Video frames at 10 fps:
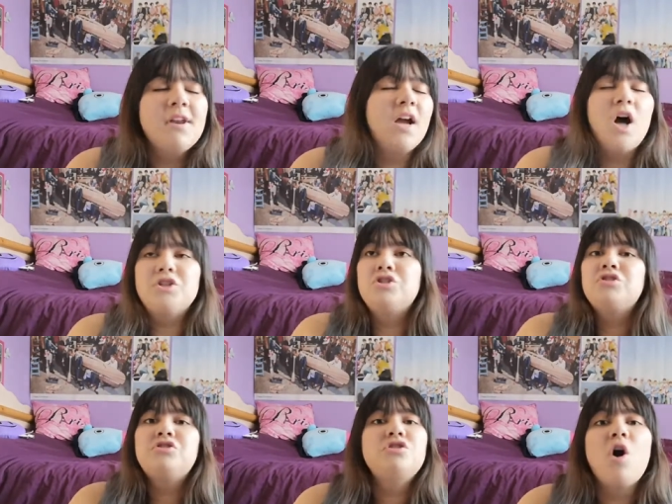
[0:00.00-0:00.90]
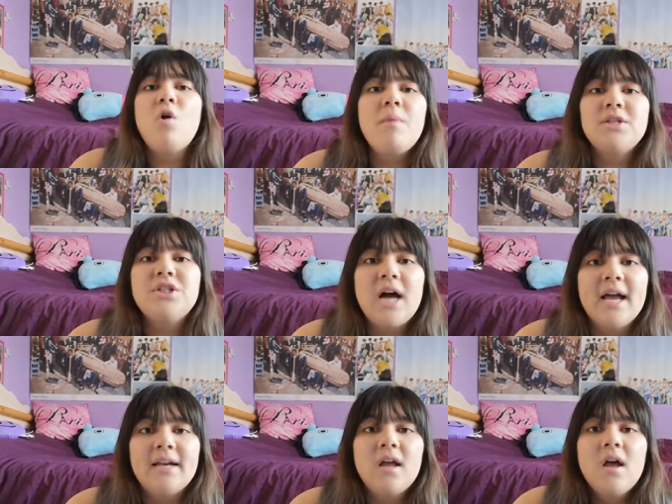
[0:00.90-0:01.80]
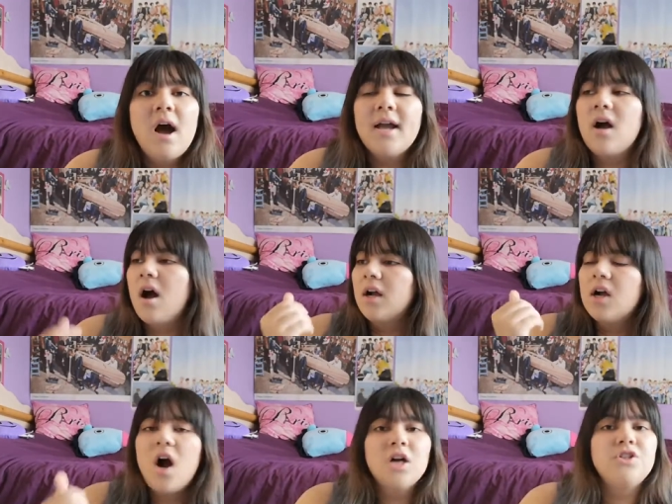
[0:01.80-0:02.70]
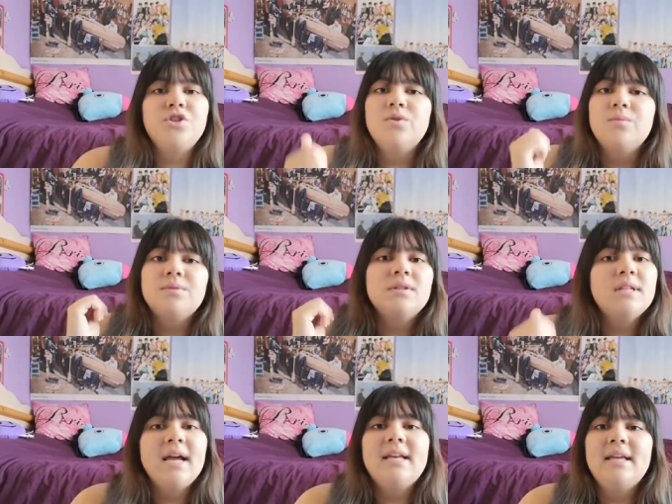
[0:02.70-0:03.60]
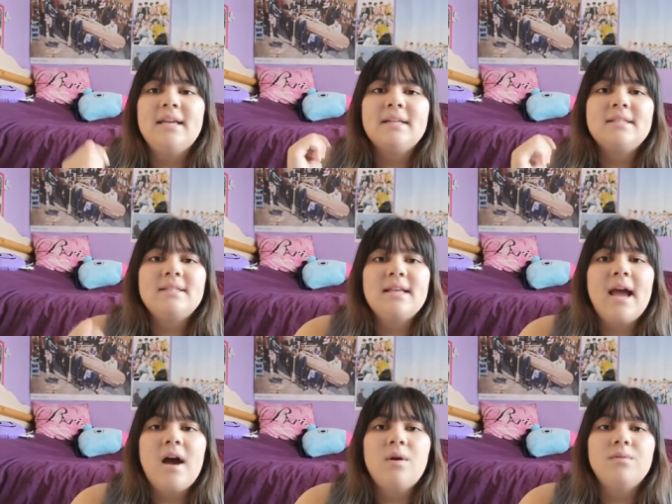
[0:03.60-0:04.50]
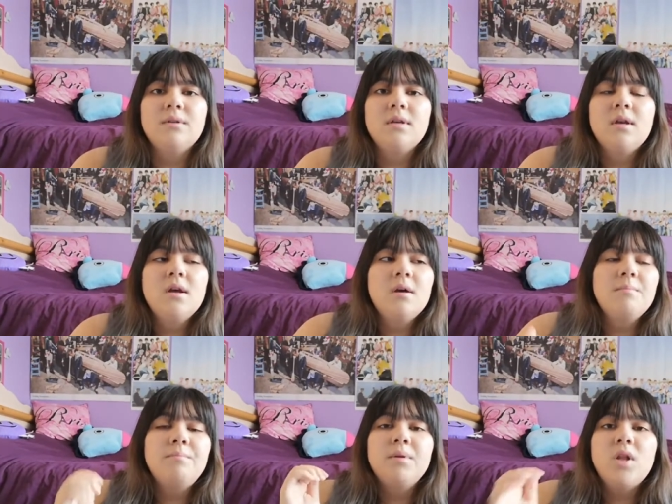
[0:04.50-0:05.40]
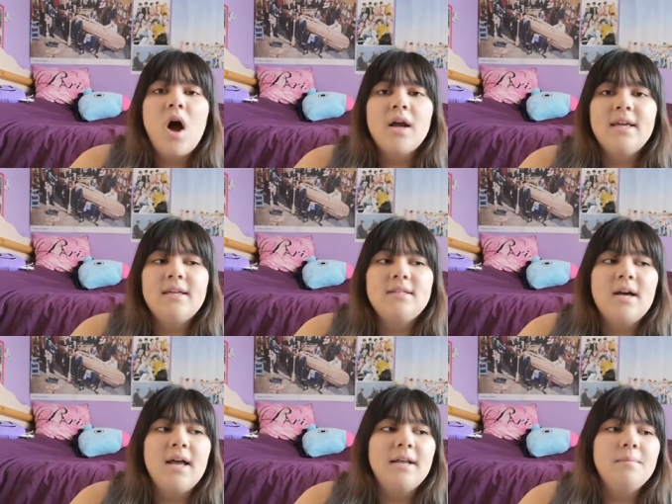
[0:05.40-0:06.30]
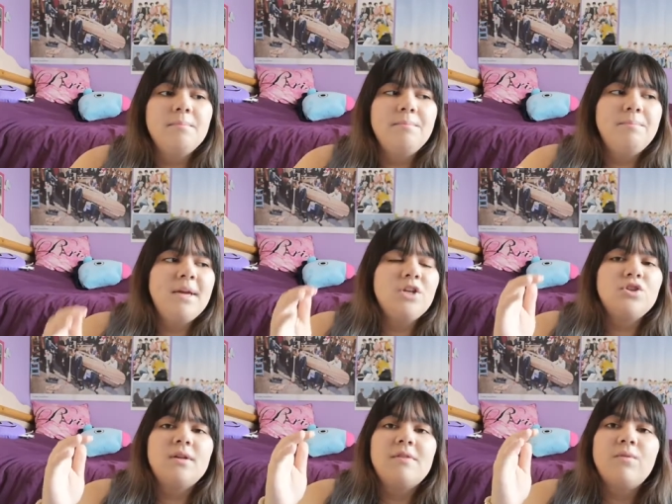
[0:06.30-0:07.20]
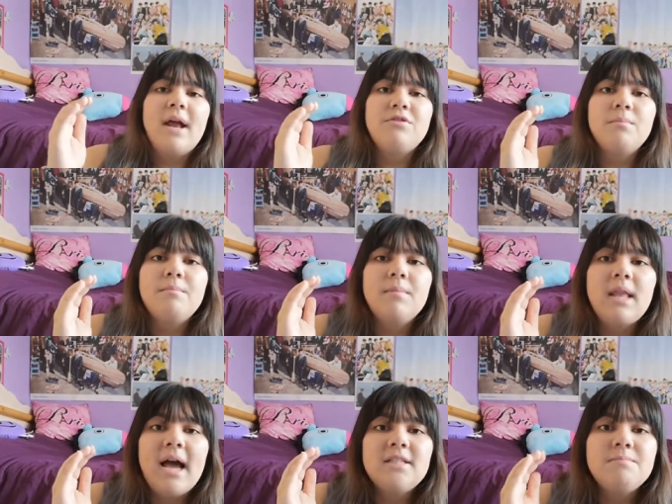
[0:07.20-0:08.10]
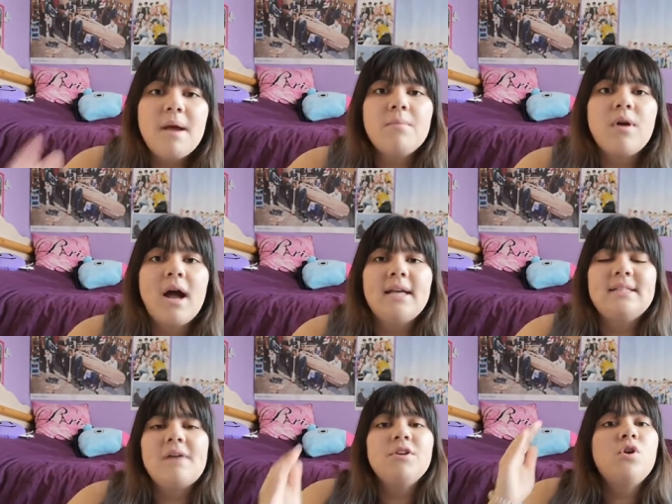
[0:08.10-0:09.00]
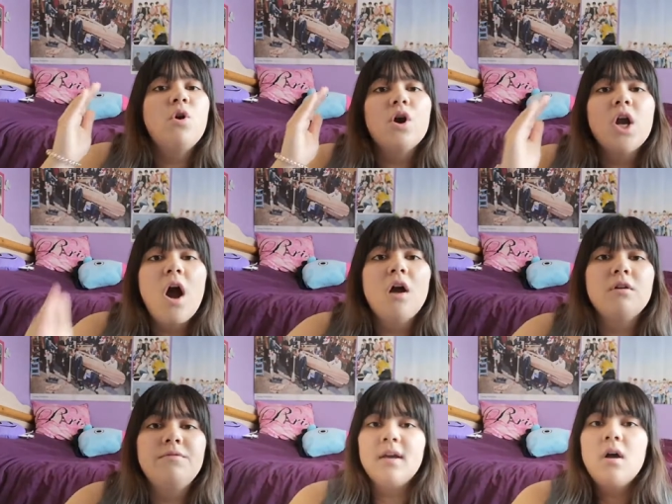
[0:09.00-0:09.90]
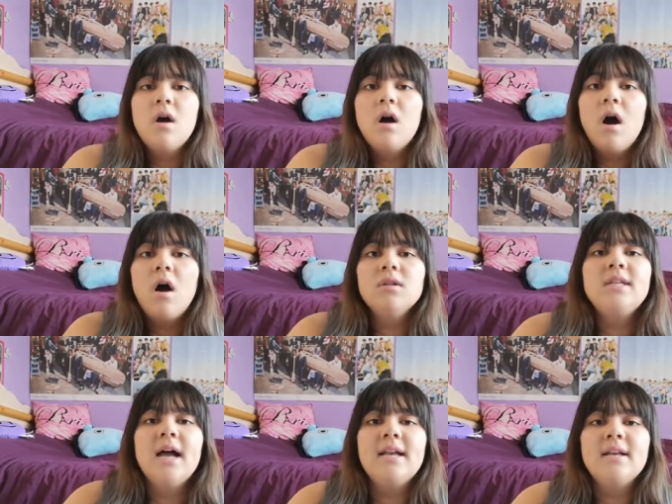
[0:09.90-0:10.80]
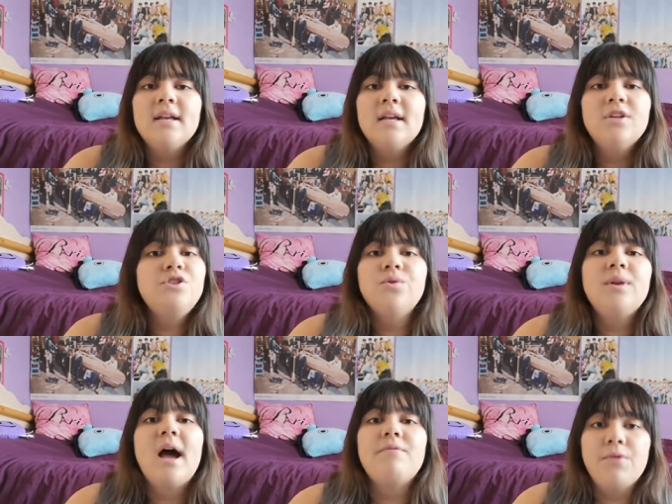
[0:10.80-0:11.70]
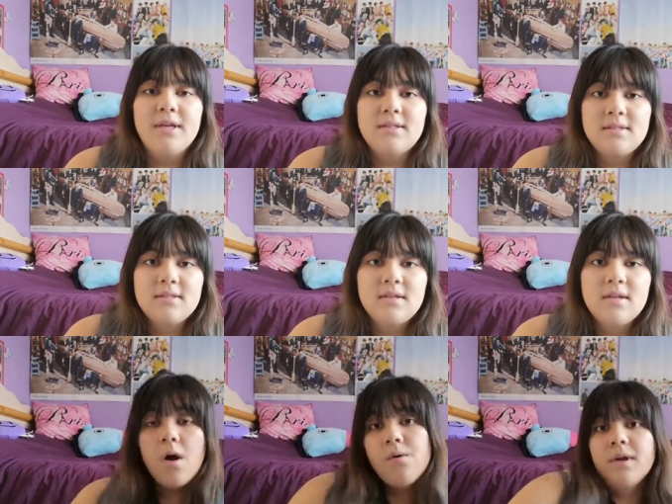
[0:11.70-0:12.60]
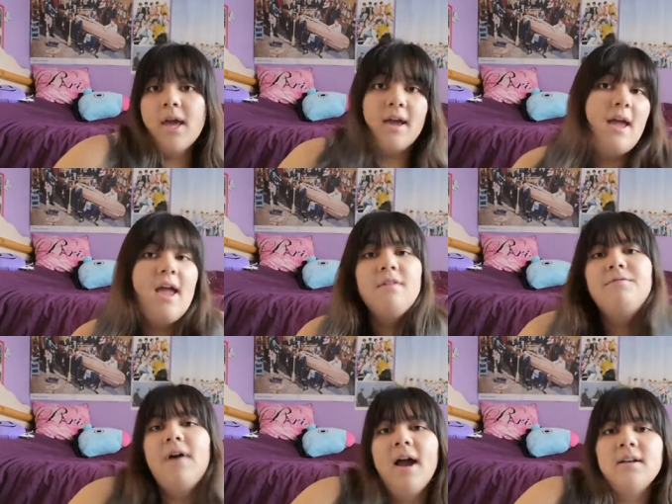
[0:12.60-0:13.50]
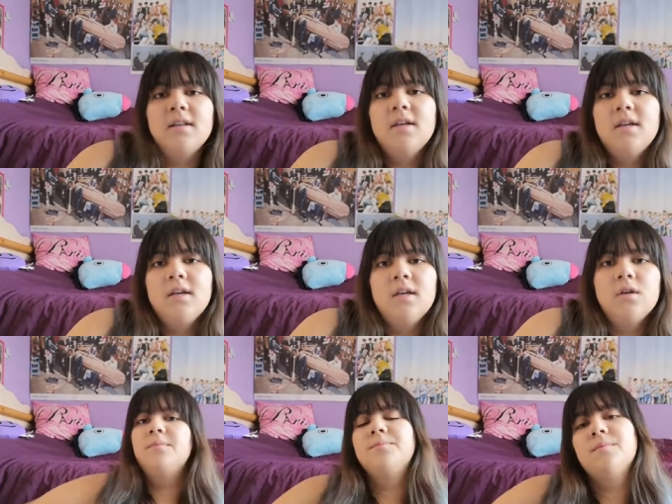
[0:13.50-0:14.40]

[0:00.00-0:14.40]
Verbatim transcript: that I got so much done. I got costumes, lighting, sound, blocking done, making sure that everyone had their lines memorized, having choreographing, all done in two and a half weeks. Okay, and finally,